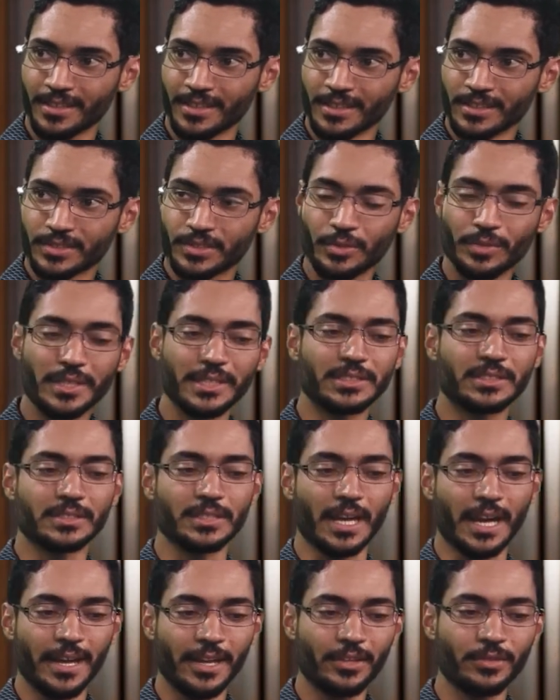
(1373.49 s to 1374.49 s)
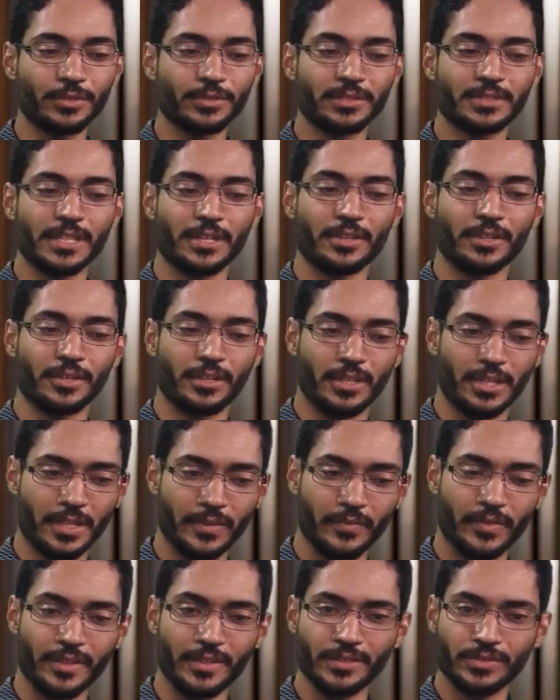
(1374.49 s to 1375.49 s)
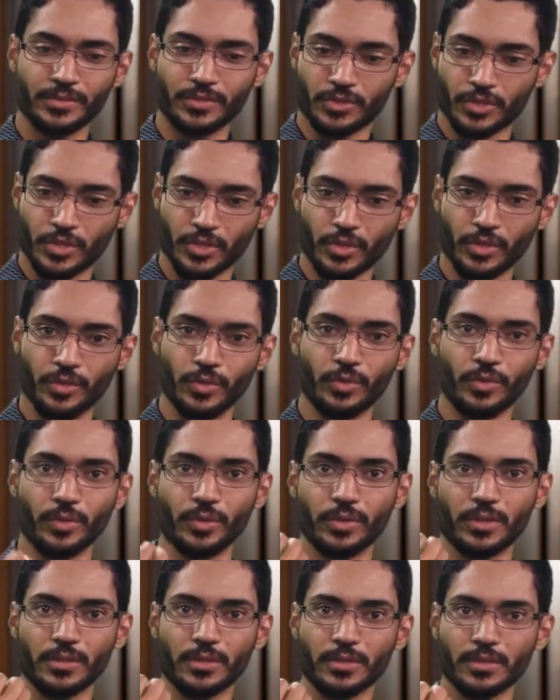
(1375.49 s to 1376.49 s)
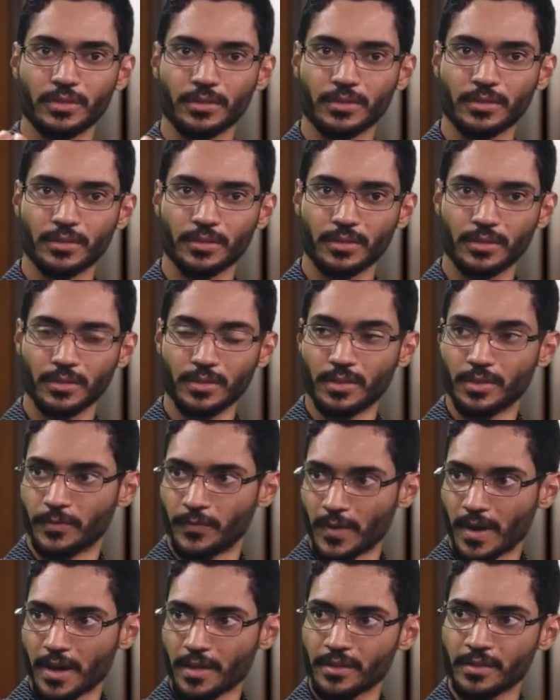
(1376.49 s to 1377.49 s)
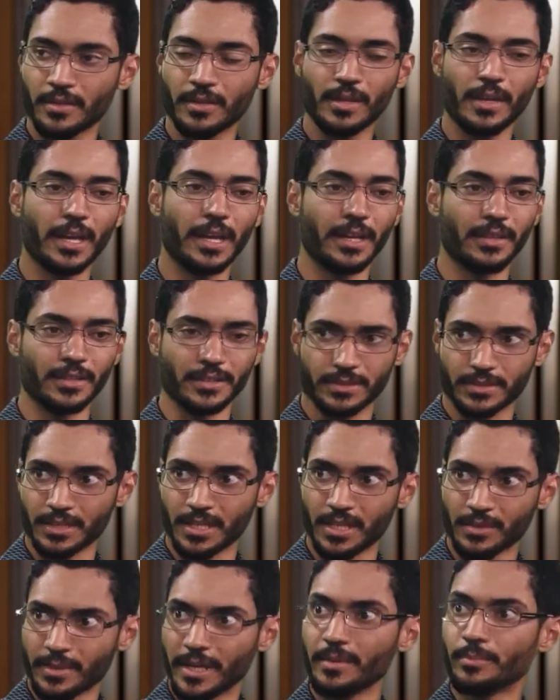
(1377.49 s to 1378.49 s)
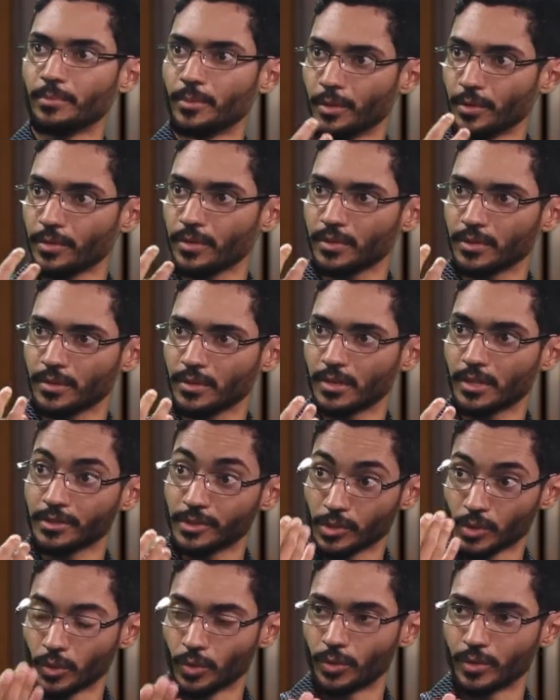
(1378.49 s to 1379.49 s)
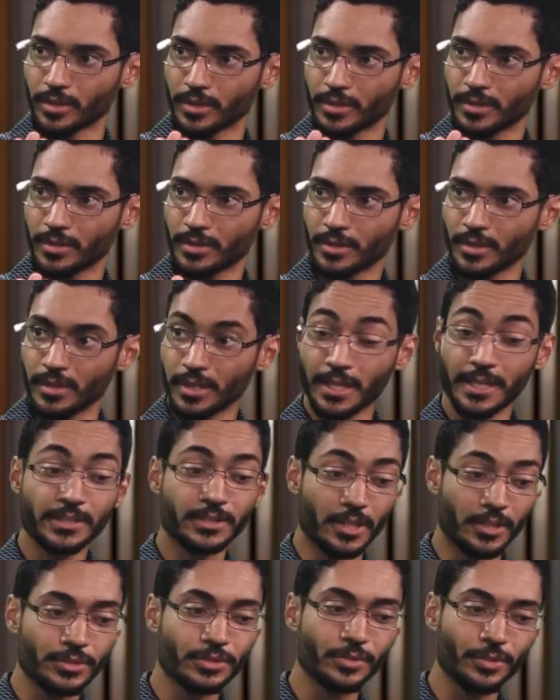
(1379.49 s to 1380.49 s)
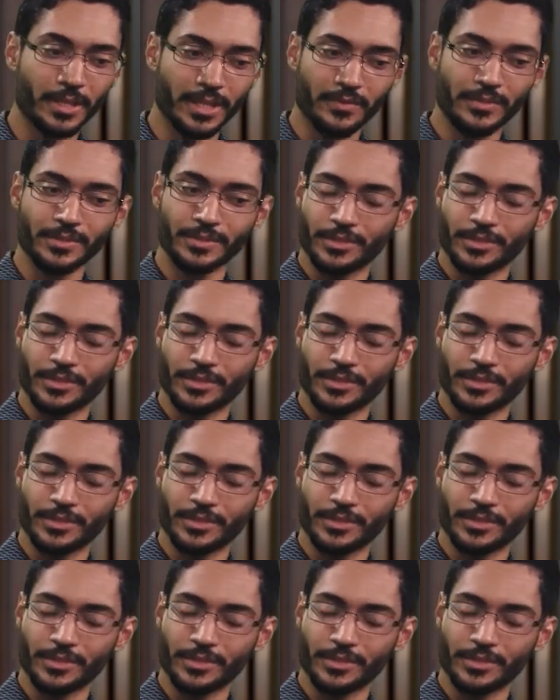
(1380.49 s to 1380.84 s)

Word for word: So these titles that are given to the Father and the Son, right, both called Lord, is also given